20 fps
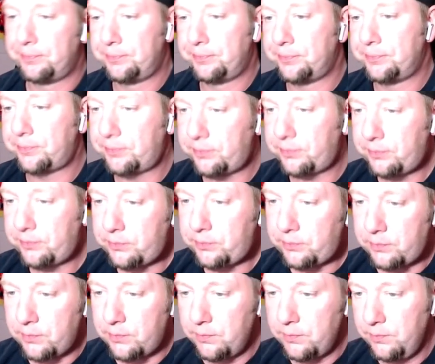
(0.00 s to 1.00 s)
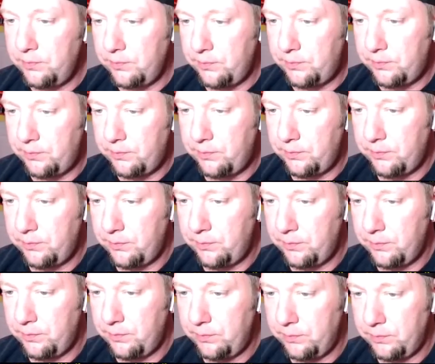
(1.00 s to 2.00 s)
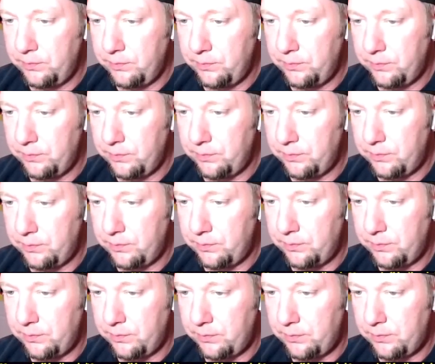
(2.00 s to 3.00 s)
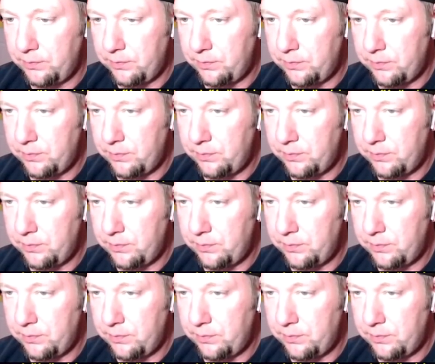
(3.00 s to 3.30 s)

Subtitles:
Nobody speaks.